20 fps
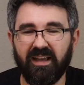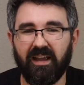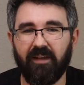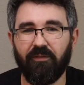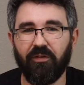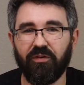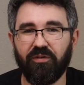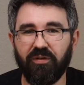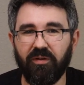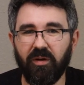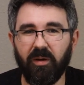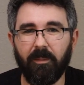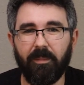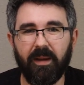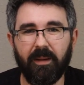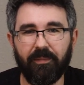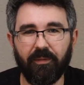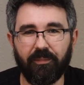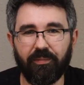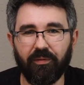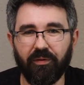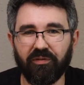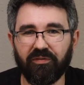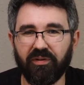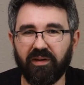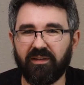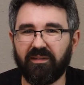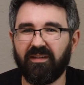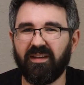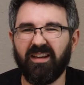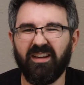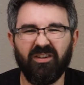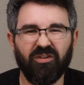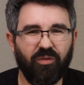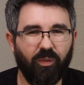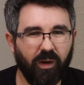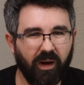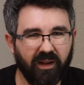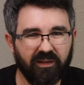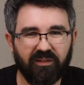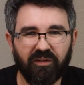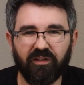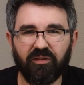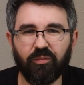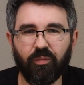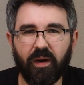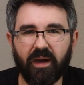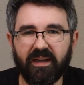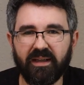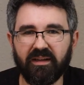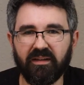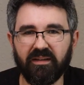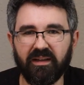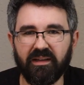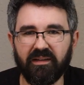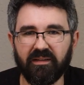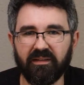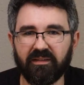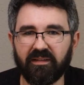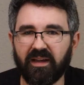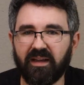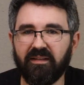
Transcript: If you're doing people portraits, try not to use wide angle lenses.